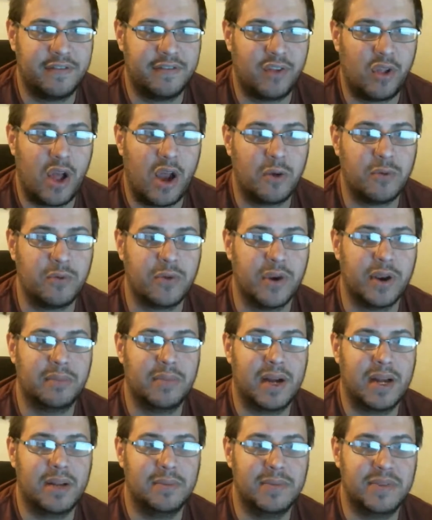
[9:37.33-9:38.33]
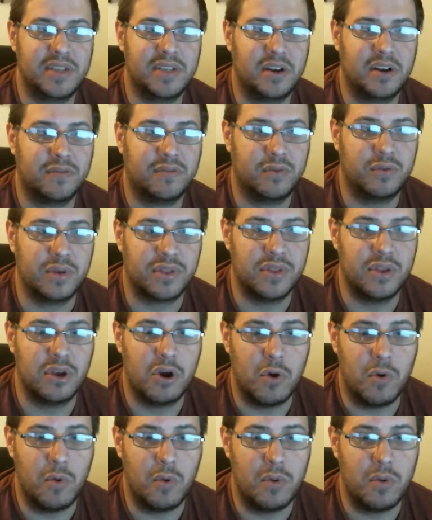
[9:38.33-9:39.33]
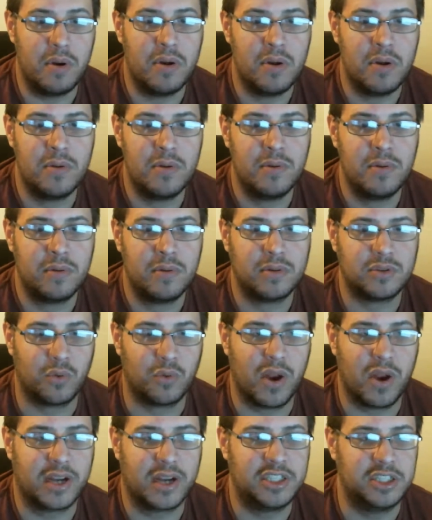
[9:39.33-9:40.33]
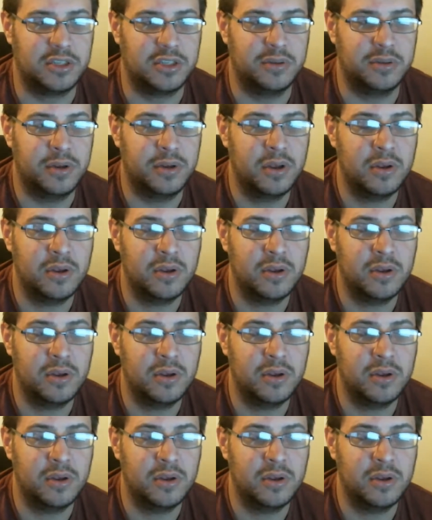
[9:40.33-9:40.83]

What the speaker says: of floundering by himself with no direction.